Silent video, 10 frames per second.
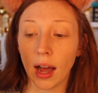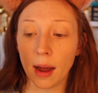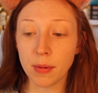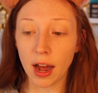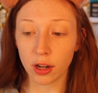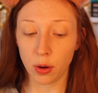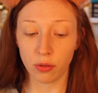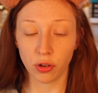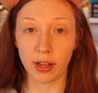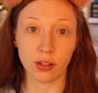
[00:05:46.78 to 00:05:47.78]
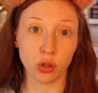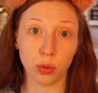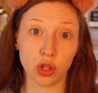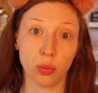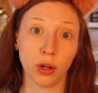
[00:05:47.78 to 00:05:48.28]
I'm not going for like a
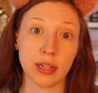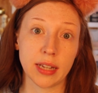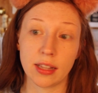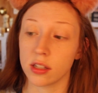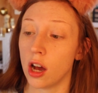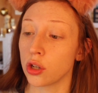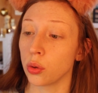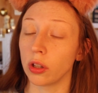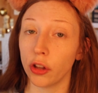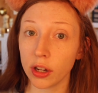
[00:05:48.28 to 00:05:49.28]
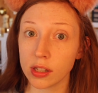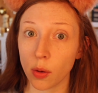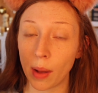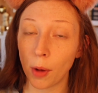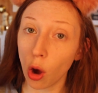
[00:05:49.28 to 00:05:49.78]
super intense contoured look,
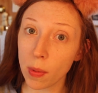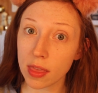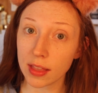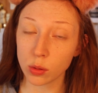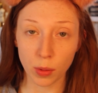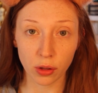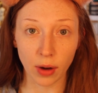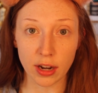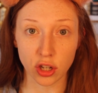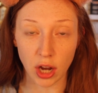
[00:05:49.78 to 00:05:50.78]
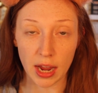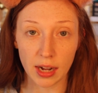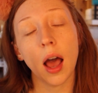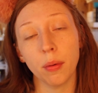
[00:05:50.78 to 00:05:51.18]
so I'm hoping that this will be the right shade.